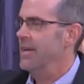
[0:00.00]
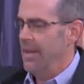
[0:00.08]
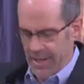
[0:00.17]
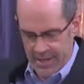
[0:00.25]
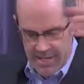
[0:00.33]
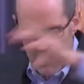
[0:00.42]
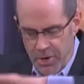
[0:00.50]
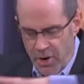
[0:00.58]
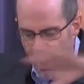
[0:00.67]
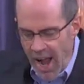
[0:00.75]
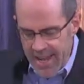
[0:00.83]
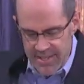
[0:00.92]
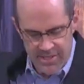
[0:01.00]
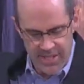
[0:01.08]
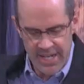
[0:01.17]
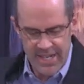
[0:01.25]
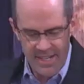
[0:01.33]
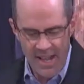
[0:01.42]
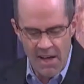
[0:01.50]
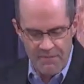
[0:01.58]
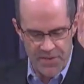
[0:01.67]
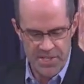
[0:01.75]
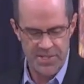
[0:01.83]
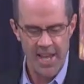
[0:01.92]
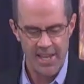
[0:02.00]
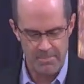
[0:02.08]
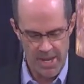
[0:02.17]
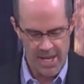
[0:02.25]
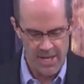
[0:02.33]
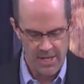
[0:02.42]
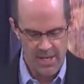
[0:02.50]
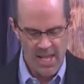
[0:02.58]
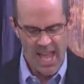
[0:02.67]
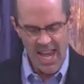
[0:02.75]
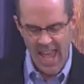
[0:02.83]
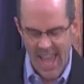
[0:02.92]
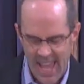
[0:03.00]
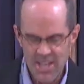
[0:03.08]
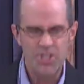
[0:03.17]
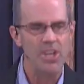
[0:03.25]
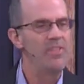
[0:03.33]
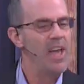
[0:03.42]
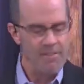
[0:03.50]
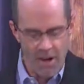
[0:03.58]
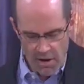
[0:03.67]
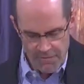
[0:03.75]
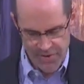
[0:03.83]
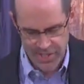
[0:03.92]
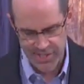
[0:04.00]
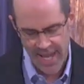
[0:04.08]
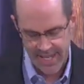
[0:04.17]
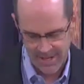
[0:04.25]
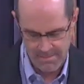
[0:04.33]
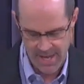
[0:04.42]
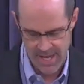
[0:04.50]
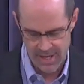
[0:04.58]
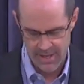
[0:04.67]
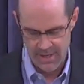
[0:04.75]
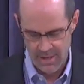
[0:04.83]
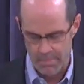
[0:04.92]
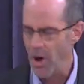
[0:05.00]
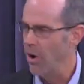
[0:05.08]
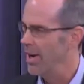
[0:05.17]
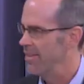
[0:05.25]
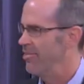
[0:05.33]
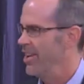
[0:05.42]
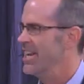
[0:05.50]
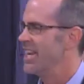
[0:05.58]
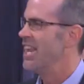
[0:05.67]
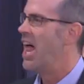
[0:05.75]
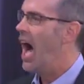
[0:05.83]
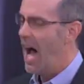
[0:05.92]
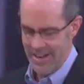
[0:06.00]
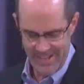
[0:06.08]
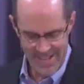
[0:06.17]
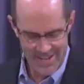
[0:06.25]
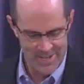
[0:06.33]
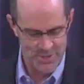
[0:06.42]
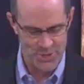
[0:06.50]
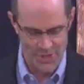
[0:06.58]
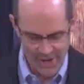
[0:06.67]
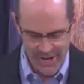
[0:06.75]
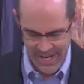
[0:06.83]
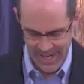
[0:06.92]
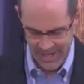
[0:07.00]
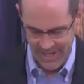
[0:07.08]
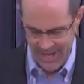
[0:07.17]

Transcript: Except Christ, He did not forsake me. In Asia, they've all forsaken me. Paul had seen a lot in his journey.